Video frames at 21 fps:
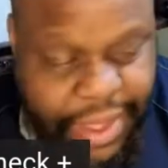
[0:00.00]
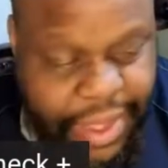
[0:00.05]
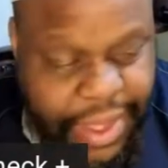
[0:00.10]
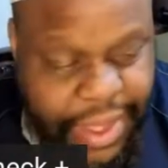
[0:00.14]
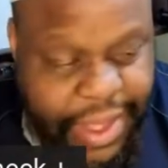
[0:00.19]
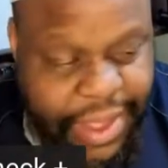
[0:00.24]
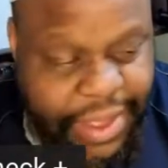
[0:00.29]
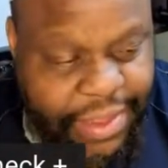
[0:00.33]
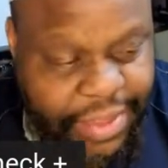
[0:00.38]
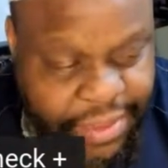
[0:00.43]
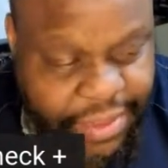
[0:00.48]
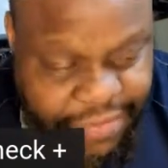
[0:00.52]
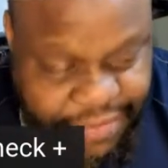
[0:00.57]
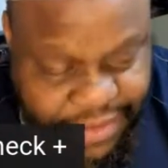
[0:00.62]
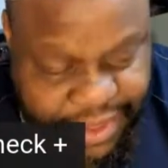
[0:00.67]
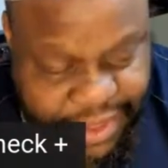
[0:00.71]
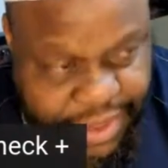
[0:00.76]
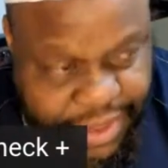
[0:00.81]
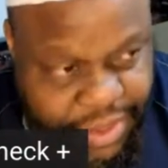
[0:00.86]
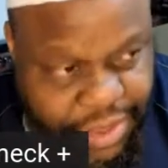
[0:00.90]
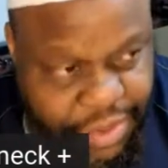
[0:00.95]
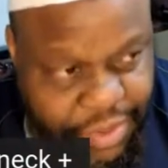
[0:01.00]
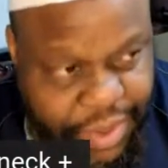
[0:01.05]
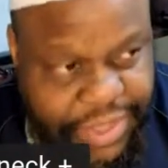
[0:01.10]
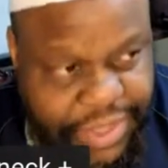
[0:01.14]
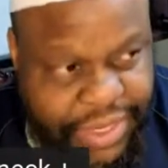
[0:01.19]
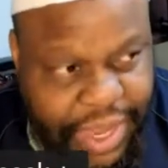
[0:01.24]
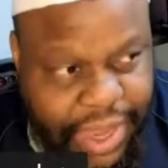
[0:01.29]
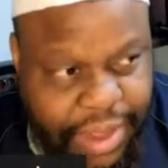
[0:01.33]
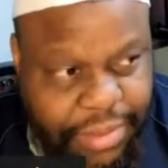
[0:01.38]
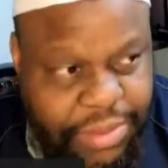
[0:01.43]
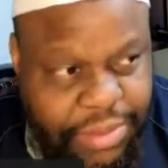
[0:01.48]
And the feet 3
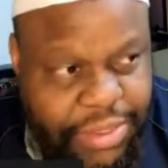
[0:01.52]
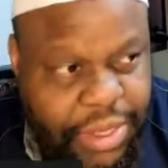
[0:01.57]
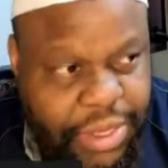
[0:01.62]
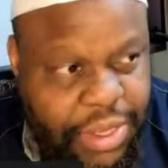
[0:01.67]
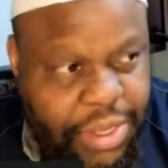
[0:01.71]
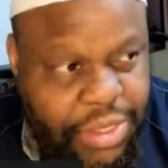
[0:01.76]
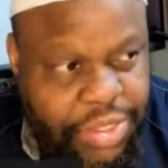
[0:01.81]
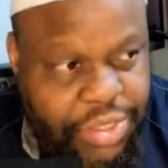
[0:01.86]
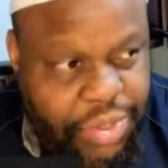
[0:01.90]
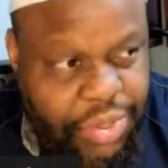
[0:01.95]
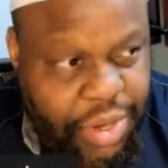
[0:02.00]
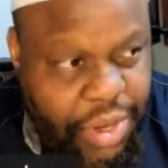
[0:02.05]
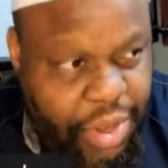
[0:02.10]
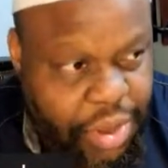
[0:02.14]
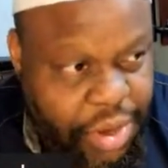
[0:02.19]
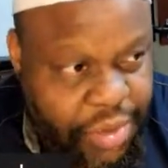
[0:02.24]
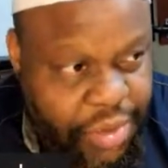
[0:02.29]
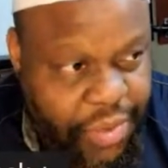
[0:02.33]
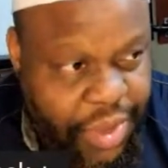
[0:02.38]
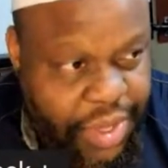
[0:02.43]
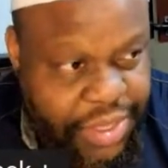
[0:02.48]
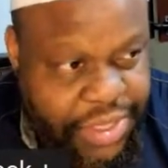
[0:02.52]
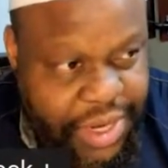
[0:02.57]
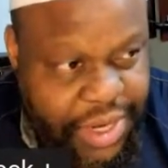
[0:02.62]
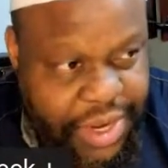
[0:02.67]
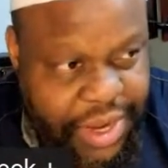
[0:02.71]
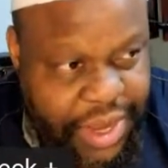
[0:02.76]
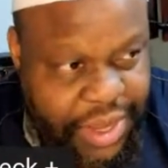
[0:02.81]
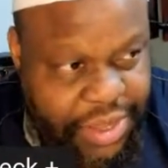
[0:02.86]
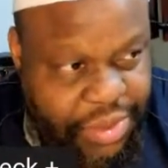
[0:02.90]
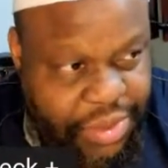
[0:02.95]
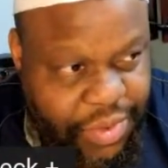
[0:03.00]
times. So the only ones that are
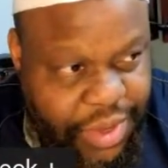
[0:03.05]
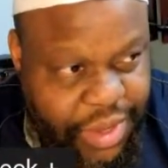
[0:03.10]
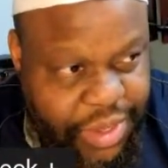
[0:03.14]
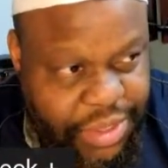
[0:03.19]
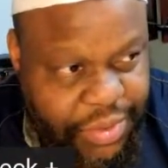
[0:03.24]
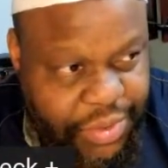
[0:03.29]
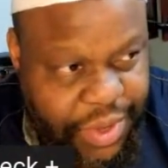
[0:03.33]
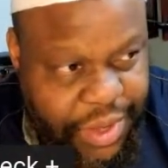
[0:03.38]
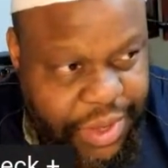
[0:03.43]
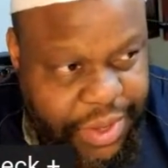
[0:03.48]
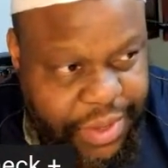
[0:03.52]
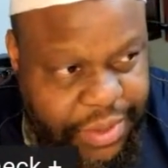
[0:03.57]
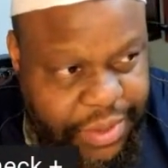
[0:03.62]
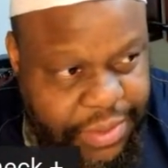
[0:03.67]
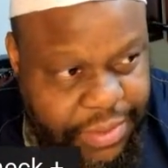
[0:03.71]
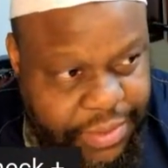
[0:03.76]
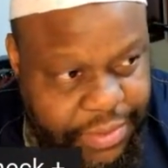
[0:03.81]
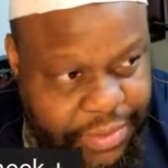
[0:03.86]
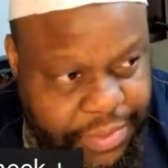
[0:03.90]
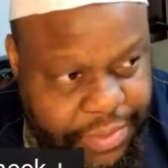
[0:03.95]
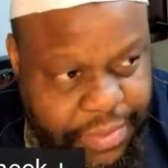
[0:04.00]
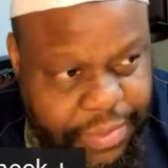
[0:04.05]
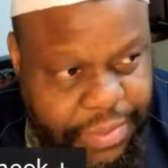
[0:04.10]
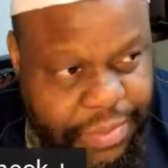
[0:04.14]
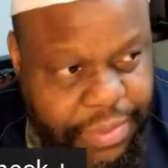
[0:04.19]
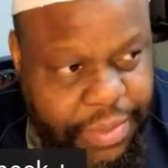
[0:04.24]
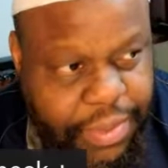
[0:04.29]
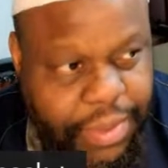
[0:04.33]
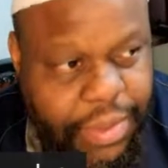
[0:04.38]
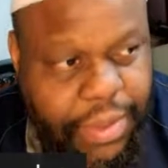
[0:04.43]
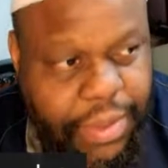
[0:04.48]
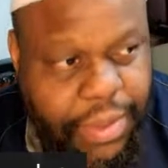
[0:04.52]
not 3 is what?
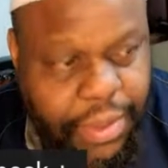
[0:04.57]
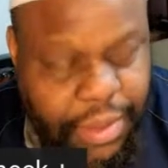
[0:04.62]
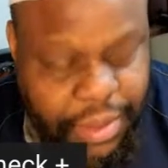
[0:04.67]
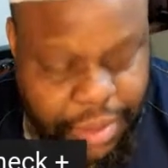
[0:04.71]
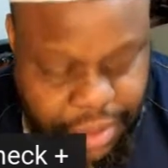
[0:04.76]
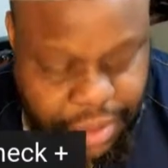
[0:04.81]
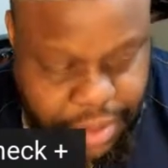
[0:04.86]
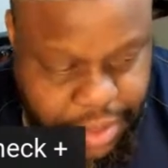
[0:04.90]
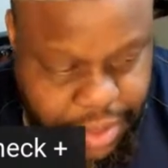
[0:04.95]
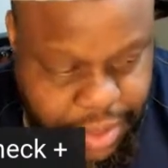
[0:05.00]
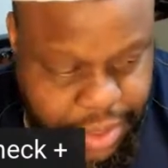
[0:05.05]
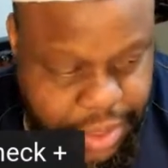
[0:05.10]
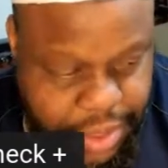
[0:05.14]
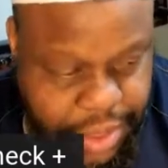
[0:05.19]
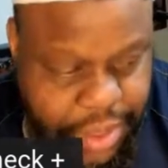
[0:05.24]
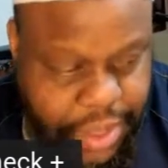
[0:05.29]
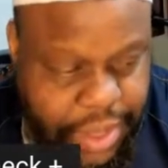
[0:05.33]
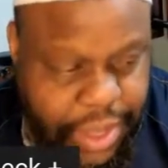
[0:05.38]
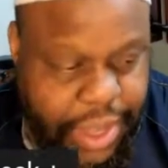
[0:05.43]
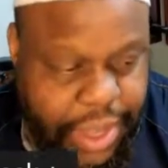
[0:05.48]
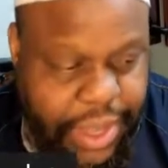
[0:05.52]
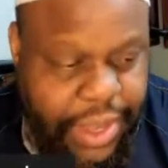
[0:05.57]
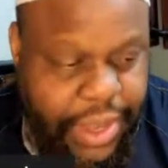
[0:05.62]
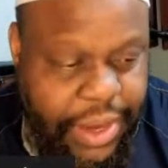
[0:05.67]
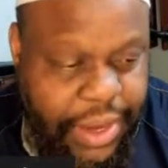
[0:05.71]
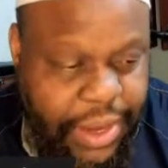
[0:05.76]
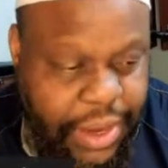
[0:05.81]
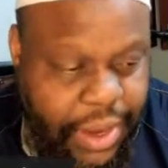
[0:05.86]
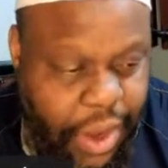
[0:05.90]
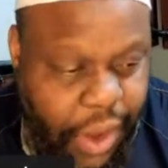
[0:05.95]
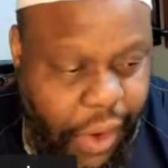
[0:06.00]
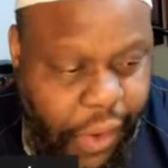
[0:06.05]
Good.
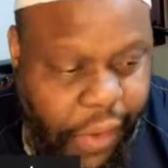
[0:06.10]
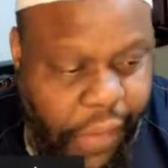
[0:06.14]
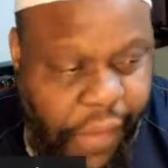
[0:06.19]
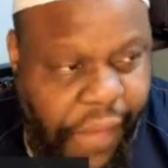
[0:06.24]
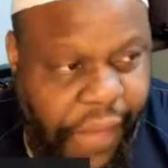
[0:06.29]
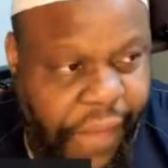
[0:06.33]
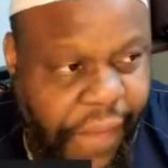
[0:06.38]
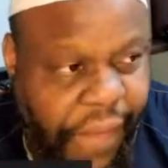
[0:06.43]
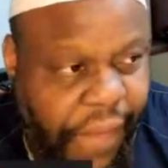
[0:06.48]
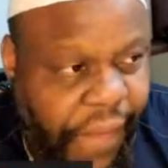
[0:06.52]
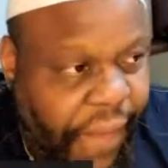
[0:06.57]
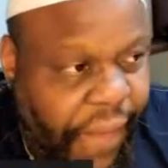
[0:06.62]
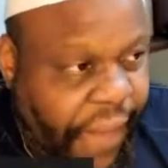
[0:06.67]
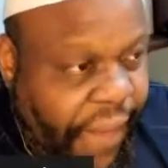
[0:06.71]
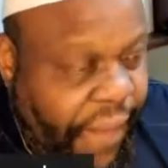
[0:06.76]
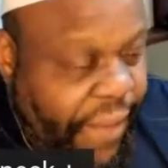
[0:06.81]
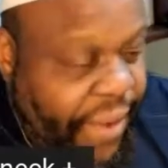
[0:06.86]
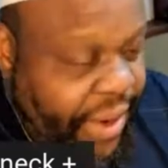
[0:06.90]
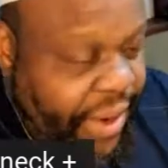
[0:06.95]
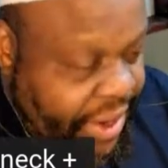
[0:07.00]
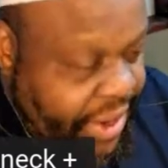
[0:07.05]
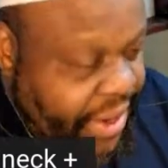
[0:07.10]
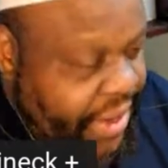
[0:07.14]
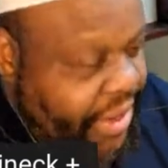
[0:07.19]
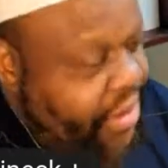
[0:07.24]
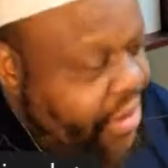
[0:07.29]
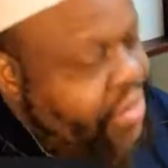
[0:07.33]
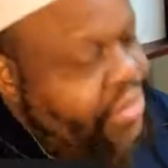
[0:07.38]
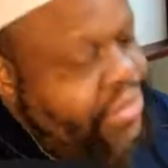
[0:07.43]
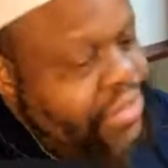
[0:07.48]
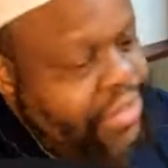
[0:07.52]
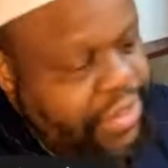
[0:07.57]
And the
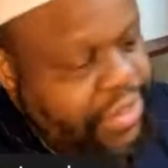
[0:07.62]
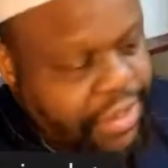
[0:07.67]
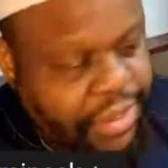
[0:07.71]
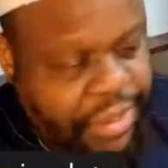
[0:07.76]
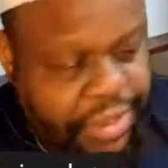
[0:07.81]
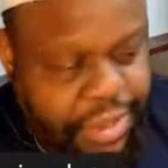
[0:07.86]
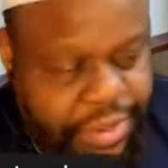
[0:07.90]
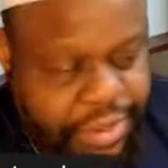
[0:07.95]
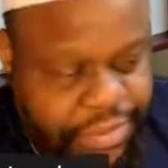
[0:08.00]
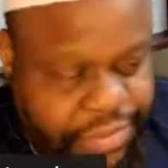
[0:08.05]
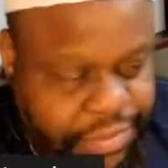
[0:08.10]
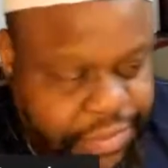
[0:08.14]
ears. Good.